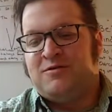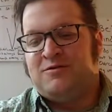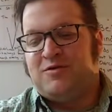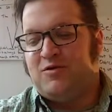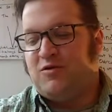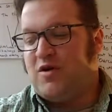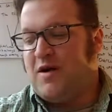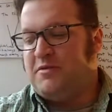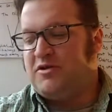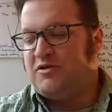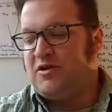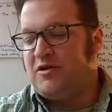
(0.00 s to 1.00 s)
So I'm
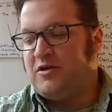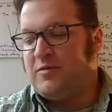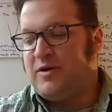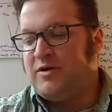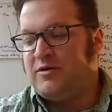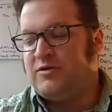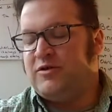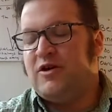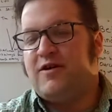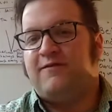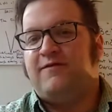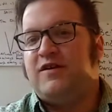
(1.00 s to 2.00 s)
going to talk about
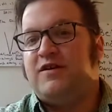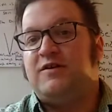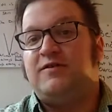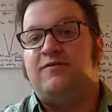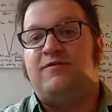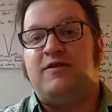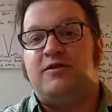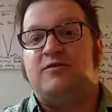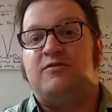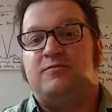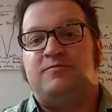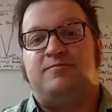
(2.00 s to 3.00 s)
not feeding the fear.